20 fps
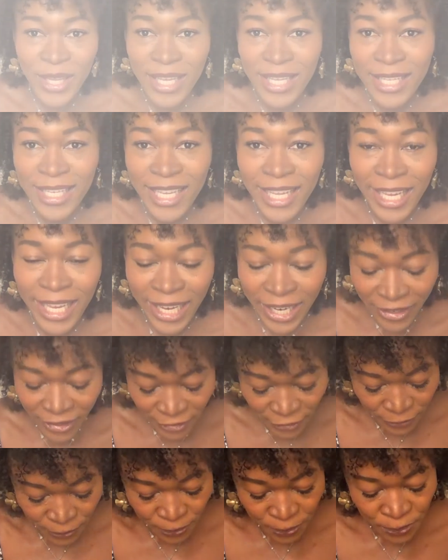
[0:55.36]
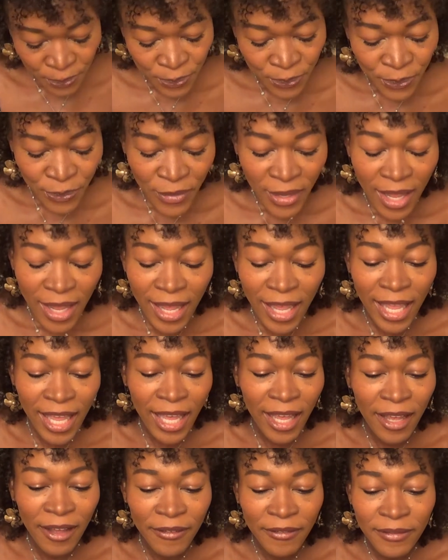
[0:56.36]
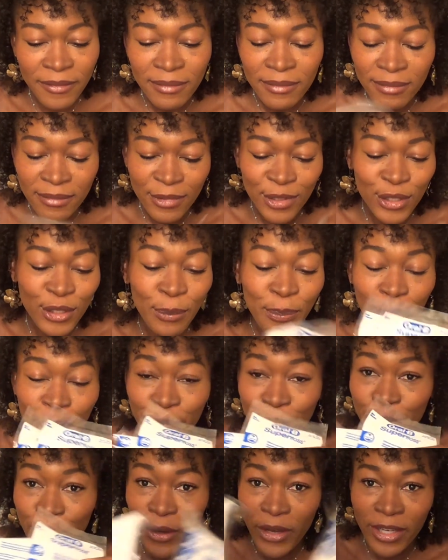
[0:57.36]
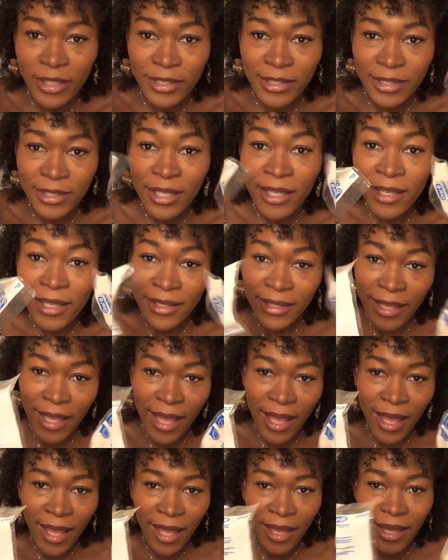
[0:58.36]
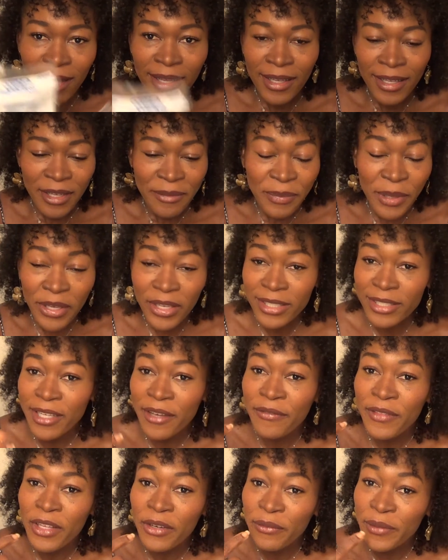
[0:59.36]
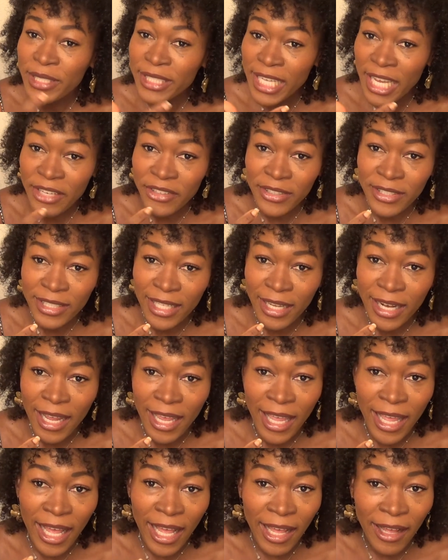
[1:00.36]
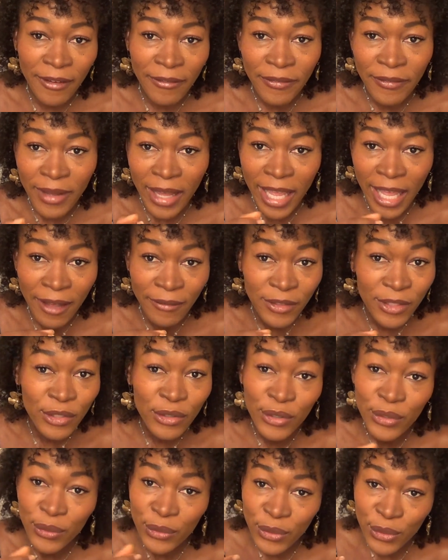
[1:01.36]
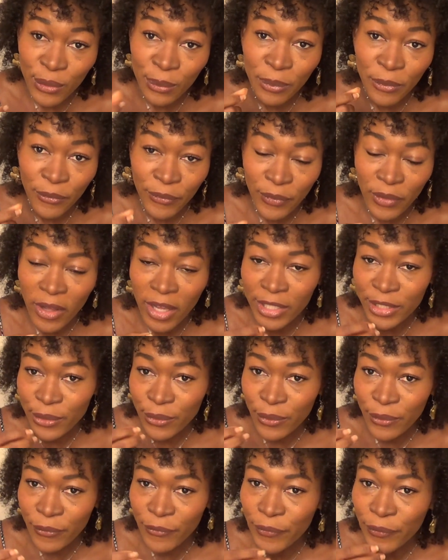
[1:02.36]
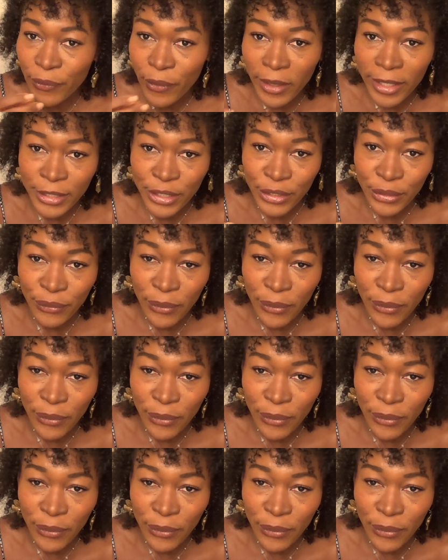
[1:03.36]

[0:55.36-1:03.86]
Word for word: in here I have super floss. Yeah. Because of the retainers that I have, I have to use super floss or floss